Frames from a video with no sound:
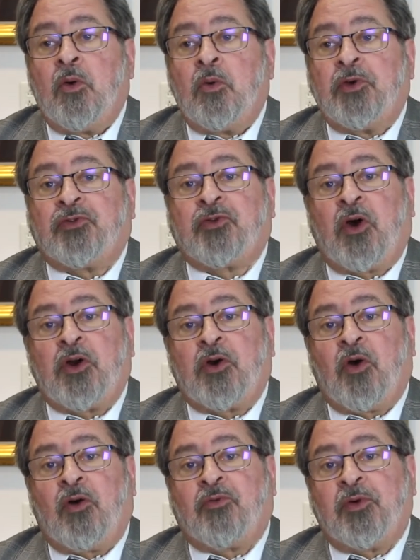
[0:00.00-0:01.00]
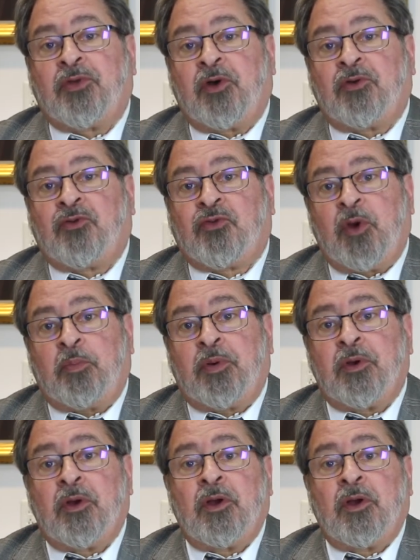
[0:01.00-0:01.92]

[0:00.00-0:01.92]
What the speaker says: We started off with a trip